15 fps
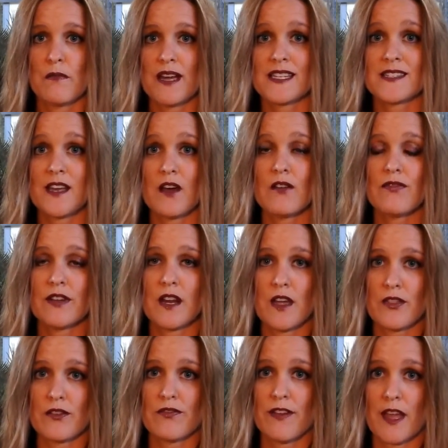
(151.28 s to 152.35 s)
Myself and
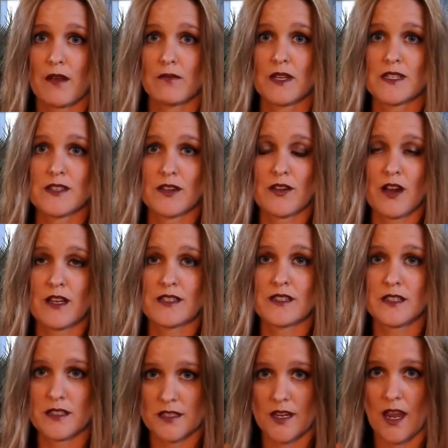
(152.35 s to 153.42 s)
other families across
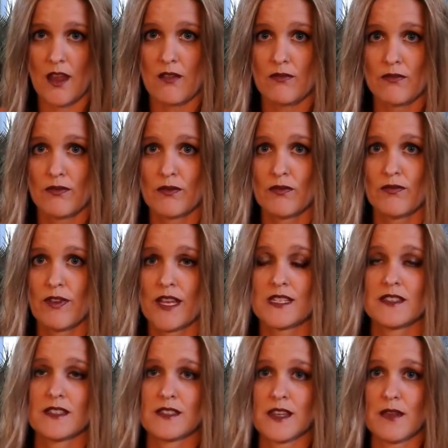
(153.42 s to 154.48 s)
the state
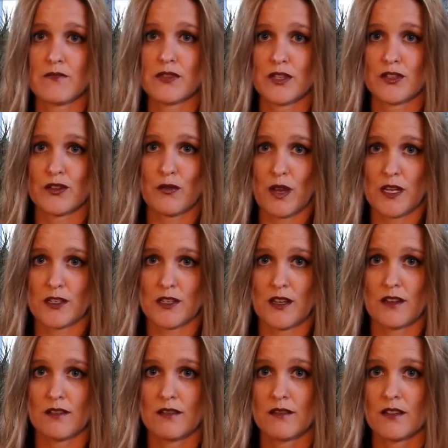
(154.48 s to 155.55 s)
faced the same situation.
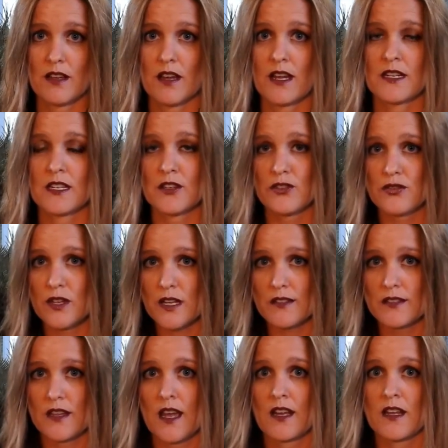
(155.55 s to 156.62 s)
A
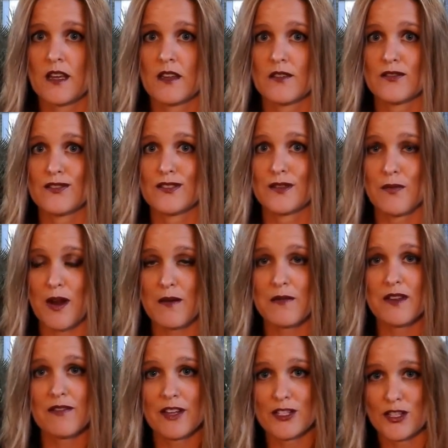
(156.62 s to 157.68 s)
district and a
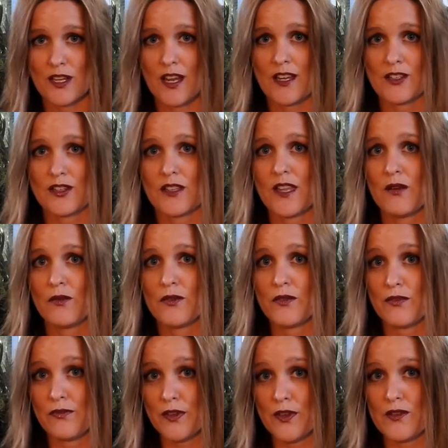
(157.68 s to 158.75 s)
Department of Education that would
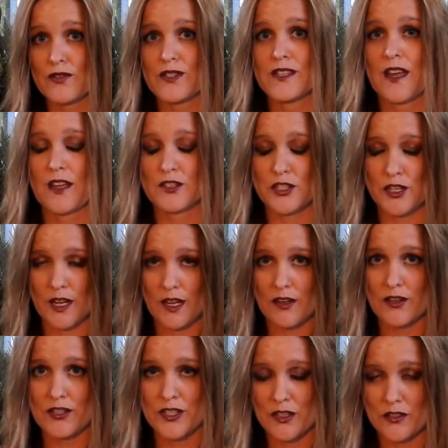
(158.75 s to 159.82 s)
refuse to
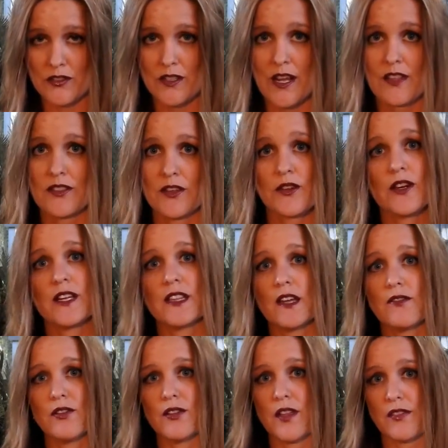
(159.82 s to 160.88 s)
educate our children at the grade
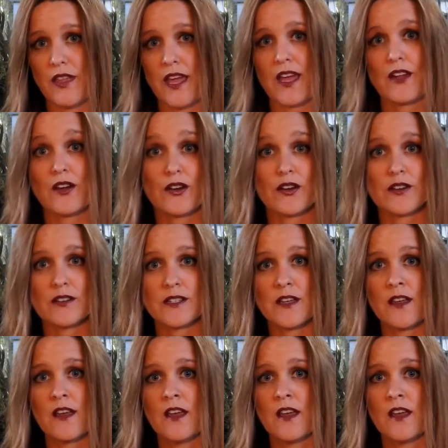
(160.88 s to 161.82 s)
level that they had earned.